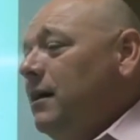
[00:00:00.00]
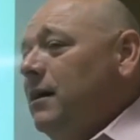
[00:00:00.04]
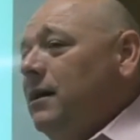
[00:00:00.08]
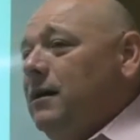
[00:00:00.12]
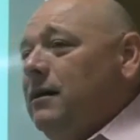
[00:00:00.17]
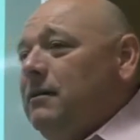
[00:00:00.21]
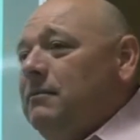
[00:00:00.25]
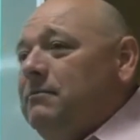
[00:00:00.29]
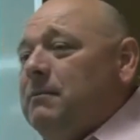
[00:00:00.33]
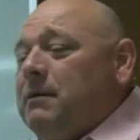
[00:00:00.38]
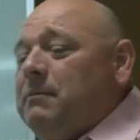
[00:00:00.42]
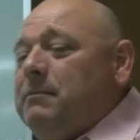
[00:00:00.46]

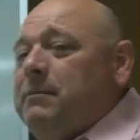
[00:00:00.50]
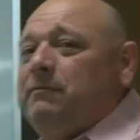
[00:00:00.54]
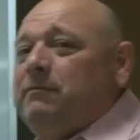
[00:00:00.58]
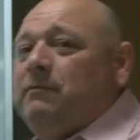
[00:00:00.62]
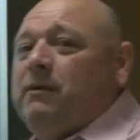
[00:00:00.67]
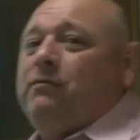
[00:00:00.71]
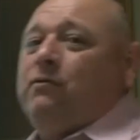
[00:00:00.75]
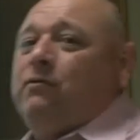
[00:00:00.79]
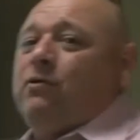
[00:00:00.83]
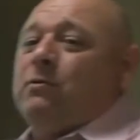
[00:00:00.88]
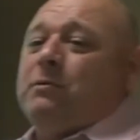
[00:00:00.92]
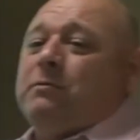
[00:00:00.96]
Uh, my,
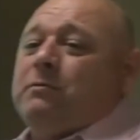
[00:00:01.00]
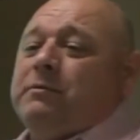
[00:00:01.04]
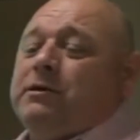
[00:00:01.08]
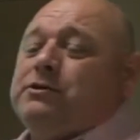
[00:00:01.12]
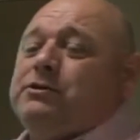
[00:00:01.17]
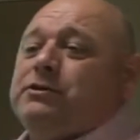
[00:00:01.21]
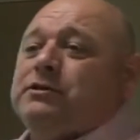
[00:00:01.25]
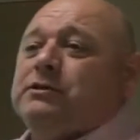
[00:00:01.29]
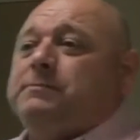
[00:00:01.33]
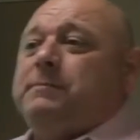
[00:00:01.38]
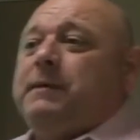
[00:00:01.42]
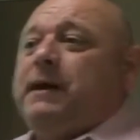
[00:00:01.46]
my former
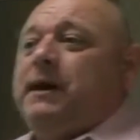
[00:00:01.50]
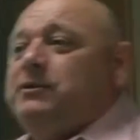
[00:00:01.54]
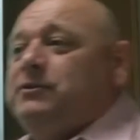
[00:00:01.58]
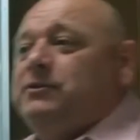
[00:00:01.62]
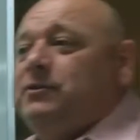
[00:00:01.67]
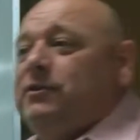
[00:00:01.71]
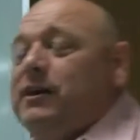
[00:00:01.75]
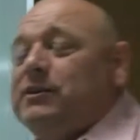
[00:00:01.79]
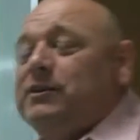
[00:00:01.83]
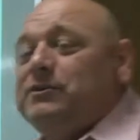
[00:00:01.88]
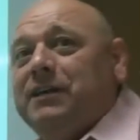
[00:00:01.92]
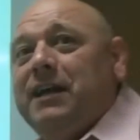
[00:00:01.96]
missions
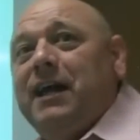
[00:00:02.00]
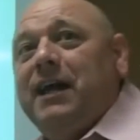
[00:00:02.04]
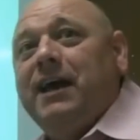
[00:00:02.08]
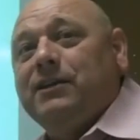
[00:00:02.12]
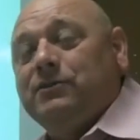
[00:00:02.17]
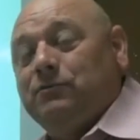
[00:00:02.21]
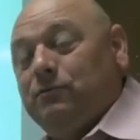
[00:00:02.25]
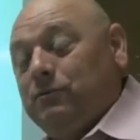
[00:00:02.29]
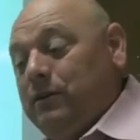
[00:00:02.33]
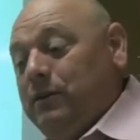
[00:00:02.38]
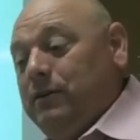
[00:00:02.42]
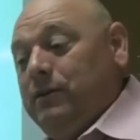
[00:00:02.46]
pastor actually
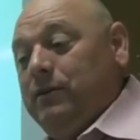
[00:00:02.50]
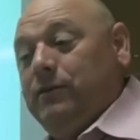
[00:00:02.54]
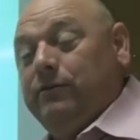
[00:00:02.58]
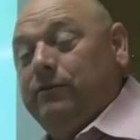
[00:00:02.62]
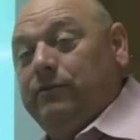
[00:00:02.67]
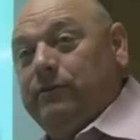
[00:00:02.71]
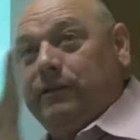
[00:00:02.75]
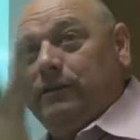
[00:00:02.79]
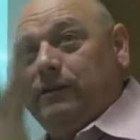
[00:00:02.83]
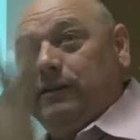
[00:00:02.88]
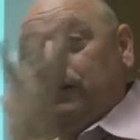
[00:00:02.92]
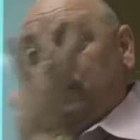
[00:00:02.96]
has one of
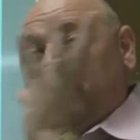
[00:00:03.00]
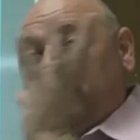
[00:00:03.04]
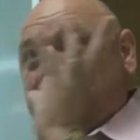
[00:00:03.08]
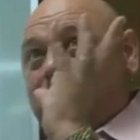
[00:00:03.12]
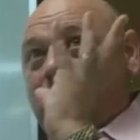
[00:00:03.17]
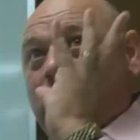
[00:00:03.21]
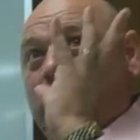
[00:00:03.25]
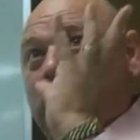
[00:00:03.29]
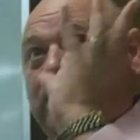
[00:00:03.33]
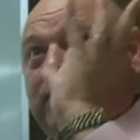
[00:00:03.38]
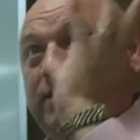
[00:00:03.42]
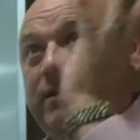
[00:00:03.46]
those in,
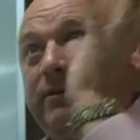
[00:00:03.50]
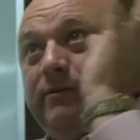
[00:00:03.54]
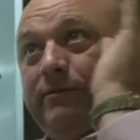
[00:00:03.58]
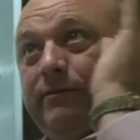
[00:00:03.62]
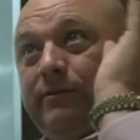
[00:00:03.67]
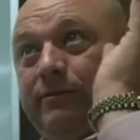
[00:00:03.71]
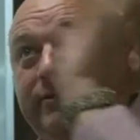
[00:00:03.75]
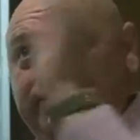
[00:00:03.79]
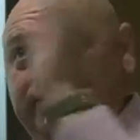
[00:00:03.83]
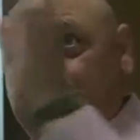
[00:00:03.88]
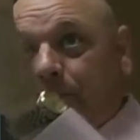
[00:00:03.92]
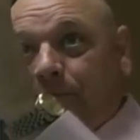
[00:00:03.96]
on
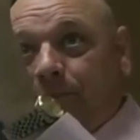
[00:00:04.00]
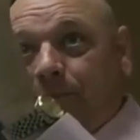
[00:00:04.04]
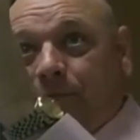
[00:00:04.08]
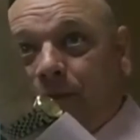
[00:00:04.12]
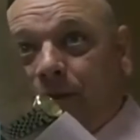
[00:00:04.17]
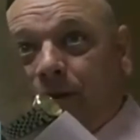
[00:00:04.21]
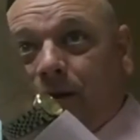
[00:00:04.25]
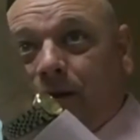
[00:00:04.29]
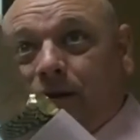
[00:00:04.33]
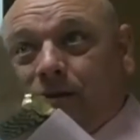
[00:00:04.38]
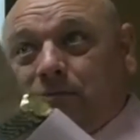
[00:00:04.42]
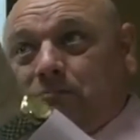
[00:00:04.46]
his
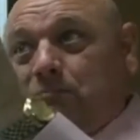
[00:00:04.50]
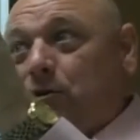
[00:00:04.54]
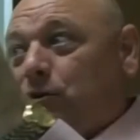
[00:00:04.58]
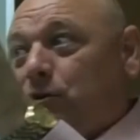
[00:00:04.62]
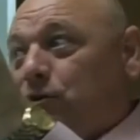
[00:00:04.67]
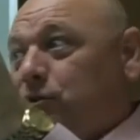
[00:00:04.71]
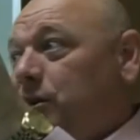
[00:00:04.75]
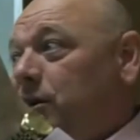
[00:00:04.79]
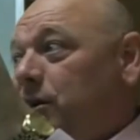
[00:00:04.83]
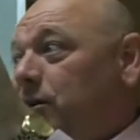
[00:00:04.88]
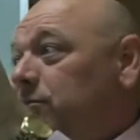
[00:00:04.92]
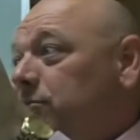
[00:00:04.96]
in his
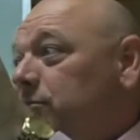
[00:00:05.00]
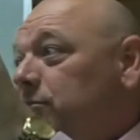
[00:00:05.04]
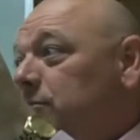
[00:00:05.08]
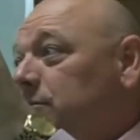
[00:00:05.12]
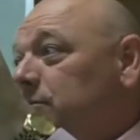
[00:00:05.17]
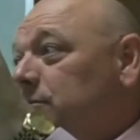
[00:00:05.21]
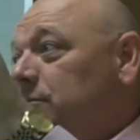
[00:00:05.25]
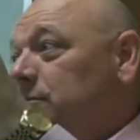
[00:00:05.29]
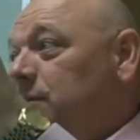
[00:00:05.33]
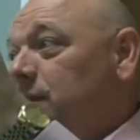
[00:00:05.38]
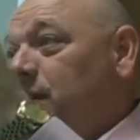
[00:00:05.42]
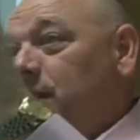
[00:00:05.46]
bookshelf.
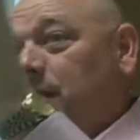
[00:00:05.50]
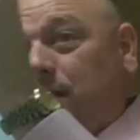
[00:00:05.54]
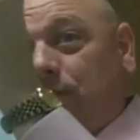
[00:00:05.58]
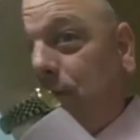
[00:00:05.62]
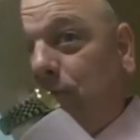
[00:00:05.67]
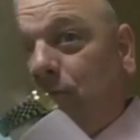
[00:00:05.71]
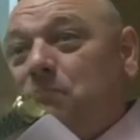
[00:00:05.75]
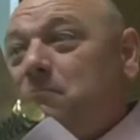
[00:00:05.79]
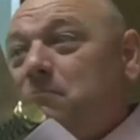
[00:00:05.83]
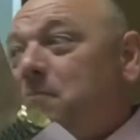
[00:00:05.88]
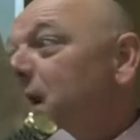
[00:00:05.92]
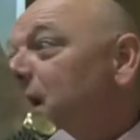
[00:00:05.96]

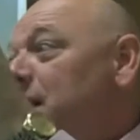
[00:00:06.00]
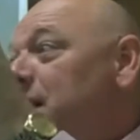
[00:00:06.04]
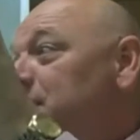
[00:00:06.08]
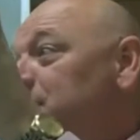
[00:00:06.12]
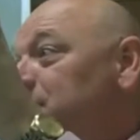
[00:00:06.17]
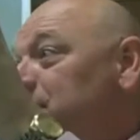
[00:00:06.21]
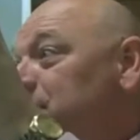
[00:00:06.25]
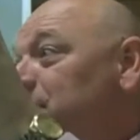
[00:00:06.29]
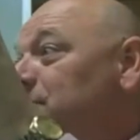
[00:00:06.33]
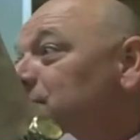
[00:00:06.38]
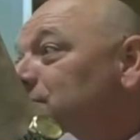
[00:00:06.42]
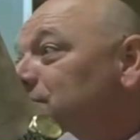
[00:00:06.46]
it
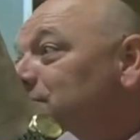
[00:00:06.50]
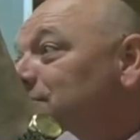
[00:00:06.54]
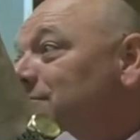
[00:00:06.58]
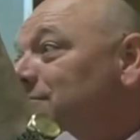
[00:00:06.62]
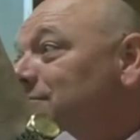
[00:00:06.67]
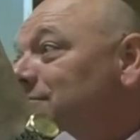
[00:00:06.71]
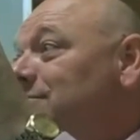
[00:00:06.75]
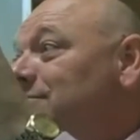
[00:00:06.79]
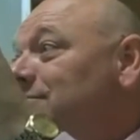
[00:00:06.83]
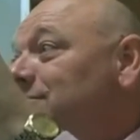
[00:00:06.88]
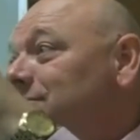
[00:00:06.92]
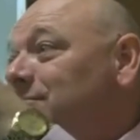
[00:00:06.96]
reminds him.
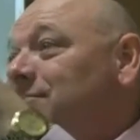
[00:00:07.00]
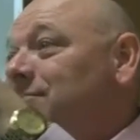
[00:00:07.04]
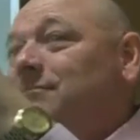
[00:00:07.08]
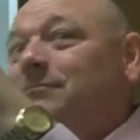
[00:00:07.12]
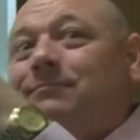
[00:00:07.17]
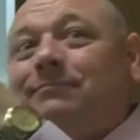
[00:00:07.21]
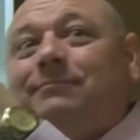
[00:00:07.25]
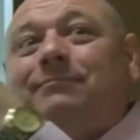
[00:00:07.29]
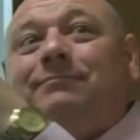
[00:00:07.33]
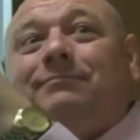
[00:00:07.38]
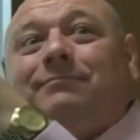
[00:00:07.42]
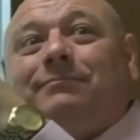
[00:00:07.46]

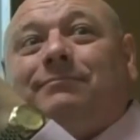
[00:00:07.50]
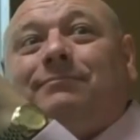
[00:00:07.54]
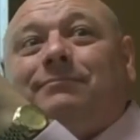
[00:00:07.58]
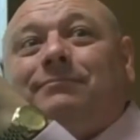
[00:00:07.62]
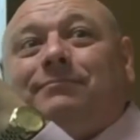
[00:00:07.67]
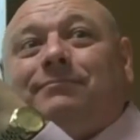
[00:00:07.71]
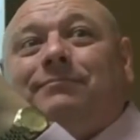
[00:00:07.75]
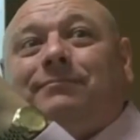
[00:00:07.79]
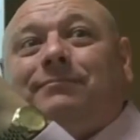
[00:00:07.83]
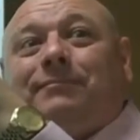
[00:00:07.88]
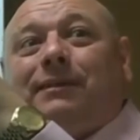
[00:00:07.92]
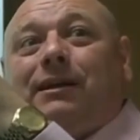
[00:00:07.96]

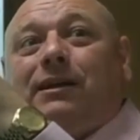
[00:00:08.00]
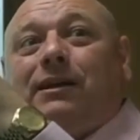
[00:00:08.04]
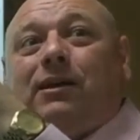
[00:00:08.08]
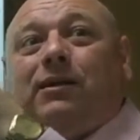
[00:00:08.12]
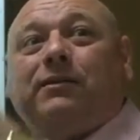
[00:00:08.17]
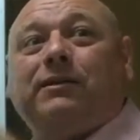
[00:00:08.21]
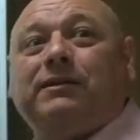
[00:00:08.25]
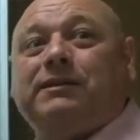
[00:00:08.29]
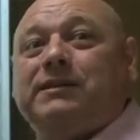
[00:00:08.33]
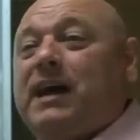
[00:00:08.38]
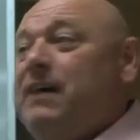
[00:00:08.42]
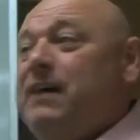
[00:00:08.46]
You
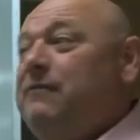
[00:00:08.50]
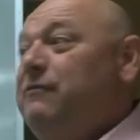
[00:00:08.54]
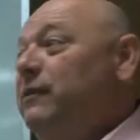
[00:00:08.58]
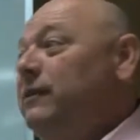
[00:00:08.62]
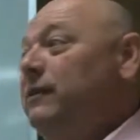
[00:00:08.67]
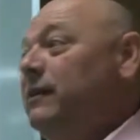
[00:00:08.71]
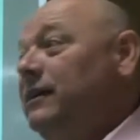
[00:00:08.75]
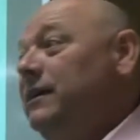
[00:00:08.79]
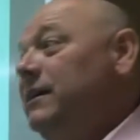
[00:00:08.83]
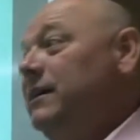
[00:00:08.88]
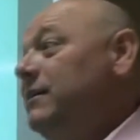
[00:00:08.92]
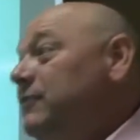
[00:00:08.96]
know, these
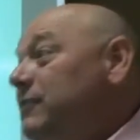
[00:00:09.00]
African